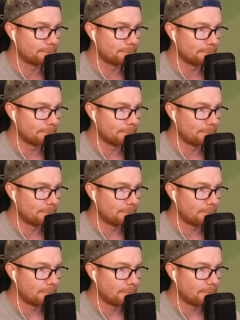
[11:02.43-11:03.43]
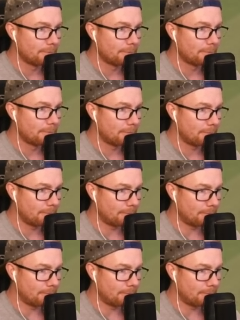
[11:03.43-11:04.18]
Nobody speaks.